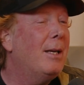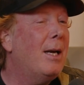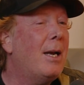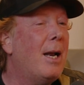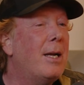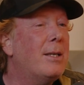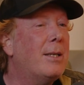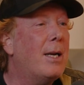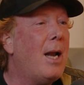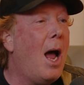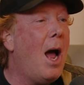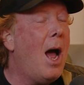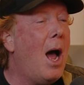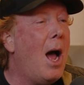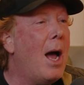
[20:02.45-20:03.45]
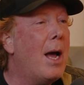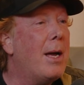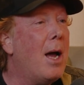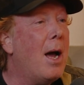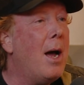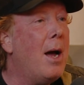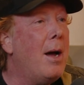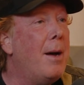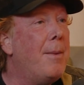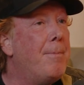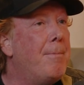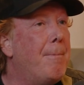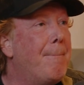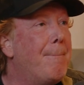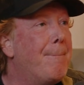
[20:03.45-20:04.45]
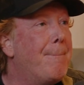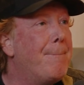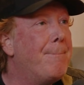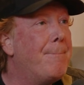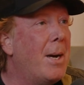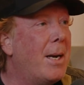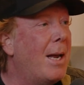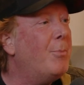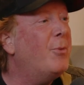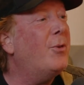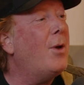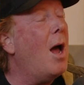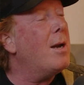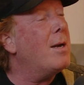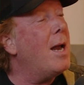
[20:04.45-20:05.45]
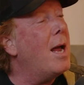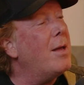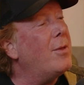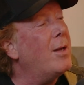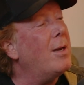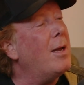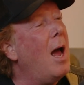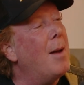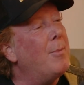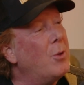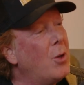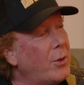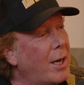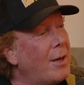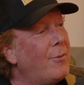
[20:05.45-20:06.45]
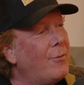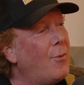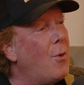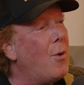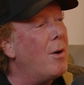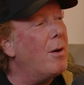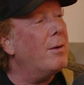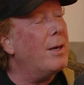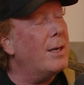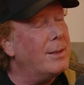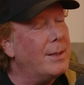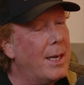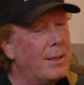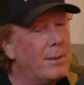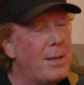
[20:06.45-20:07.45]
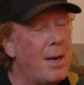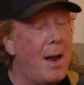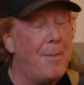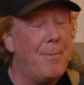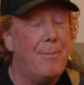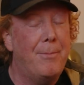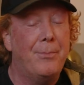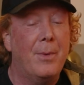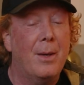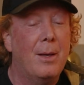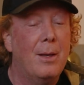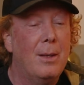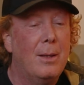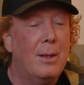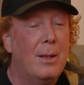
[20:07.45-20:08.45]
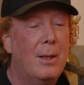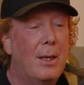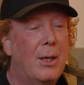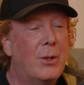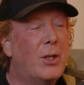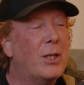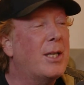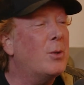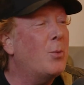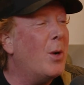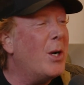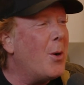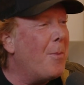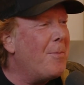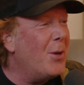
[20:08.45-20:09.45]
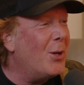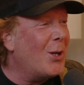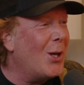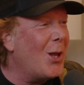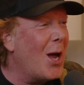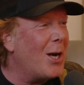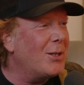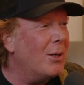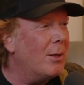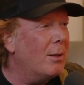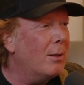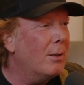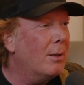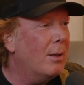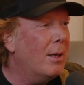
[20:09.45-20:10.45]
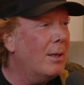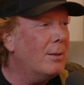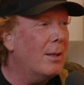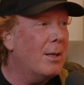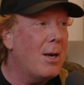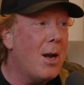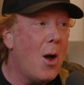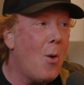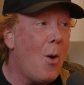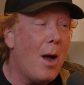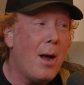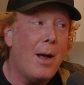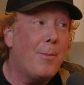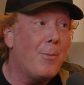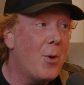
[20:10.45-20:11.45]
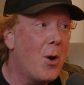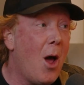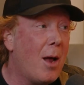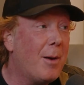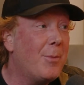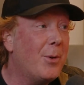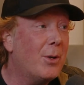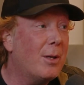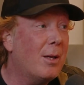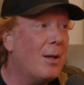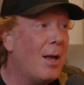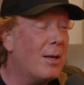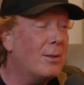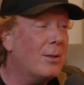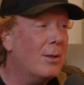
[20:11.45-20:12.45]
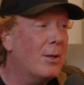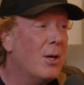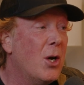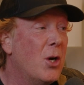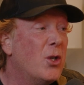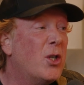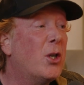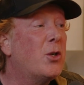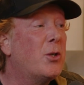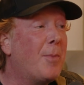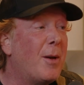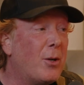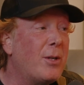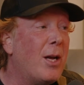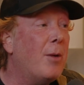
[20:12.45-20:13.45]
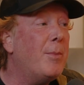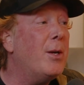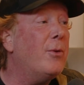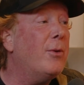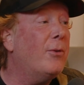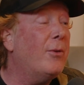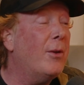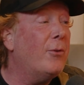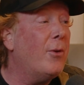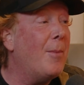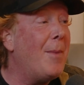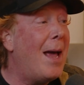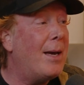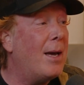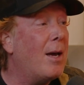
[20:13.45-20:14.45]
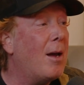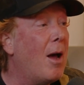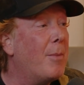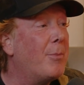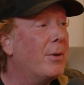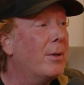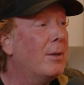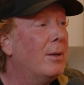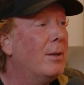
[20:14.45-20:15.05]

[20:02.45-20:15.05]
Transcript: And I said, hi, my name's Scott Nathan. I'm looking for, and I say his name. And she says, what are you, a bill collector? I said, no, I am not a bill collector. She goes, you better tell me who this is or I'm hanging up.